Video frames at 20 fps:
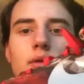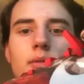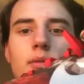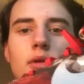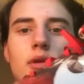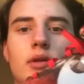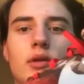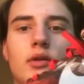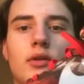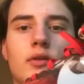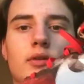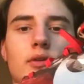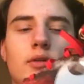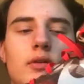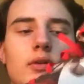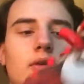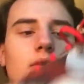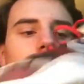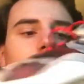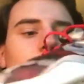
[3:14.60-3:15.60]
I mean,
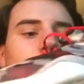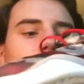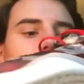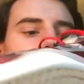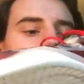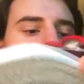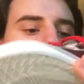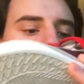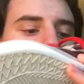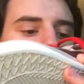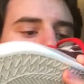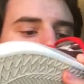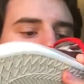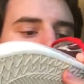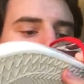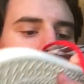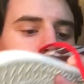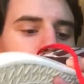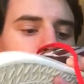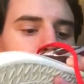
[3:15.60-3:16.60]
it's a fairly
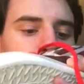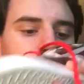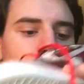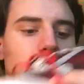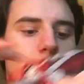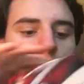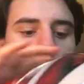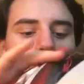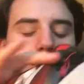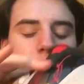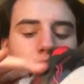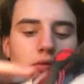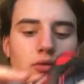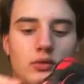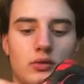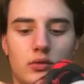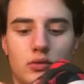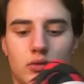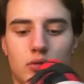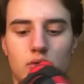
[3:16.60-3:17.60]
comfortable shoe.
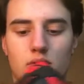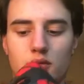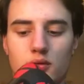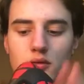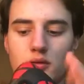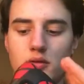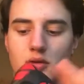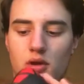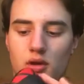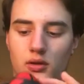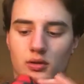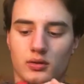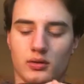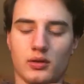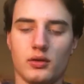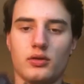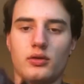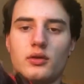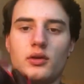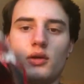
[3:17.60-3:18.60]
Like,
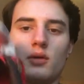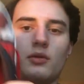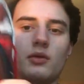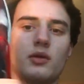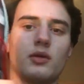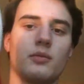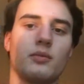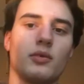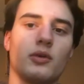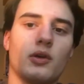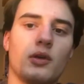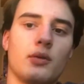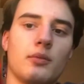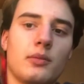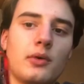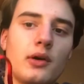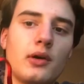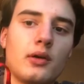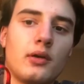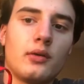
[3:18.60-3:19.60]
nothing I would complain
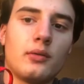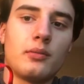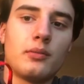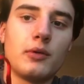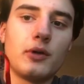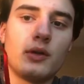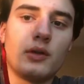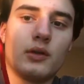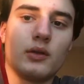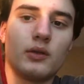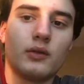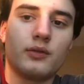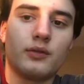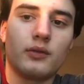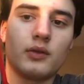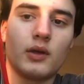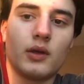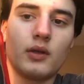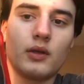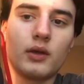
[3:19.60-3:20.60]
about, but it's
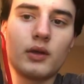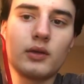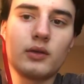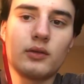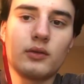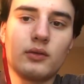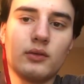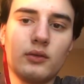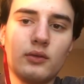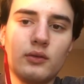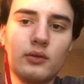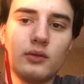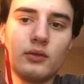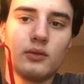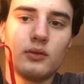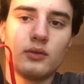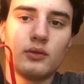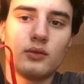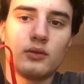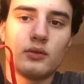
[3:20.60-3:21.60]
not, like,
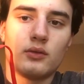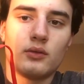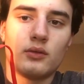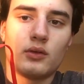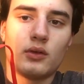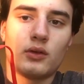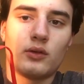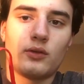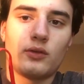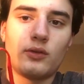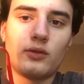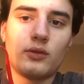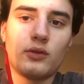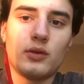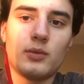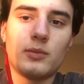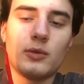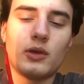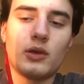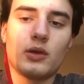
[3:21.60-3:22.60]

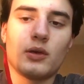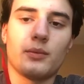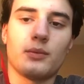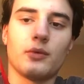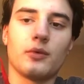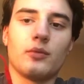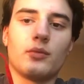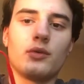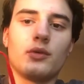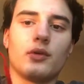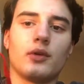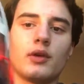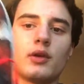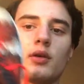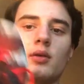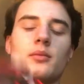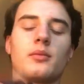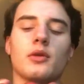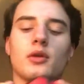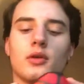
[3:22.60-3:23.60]
extremely comfortable. Like,
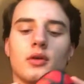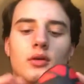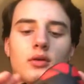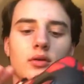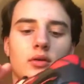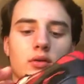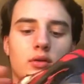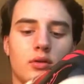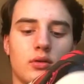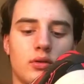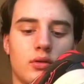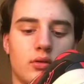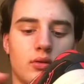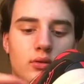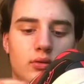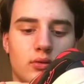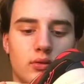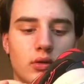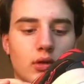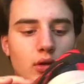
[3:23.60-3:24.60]
I'm gonna
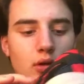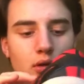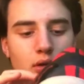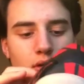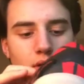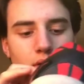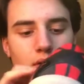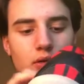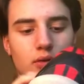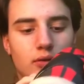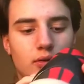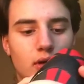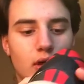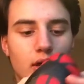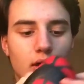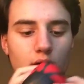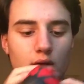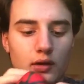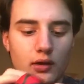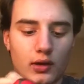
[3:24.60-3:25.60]

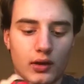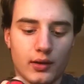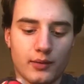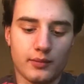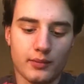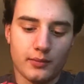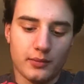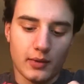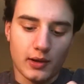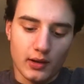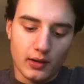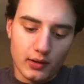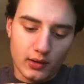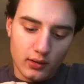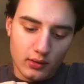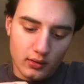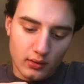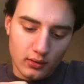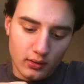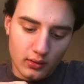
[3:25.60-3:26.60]
talk all hype about it.